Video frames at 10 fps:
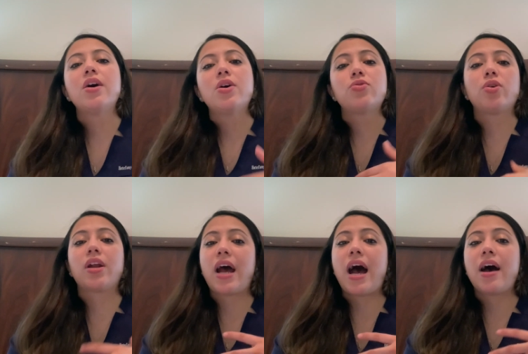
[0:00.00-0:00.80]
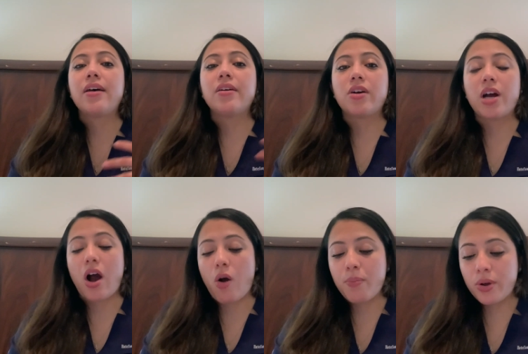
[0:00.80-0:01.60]
So you're going to add
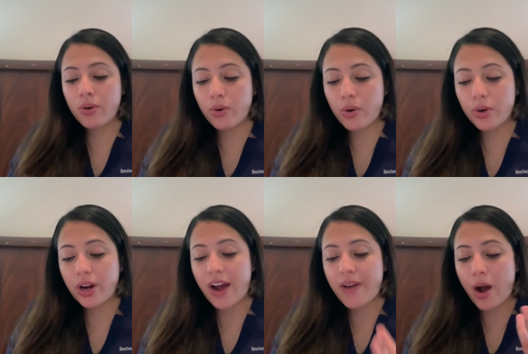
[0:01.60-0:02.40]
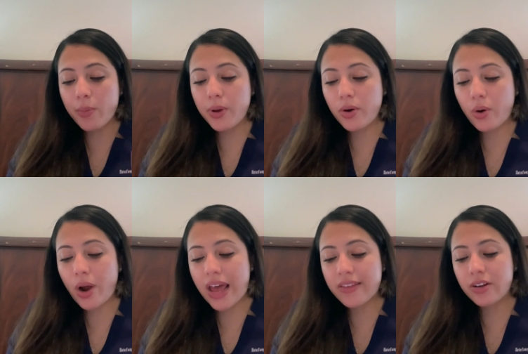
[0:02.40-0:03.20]
albuterol, you're going to have albuterol,
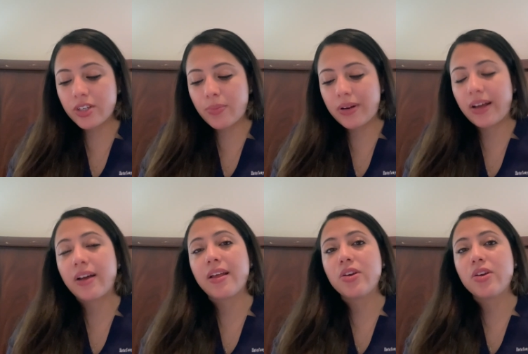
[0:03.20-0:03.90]
and then on top of that,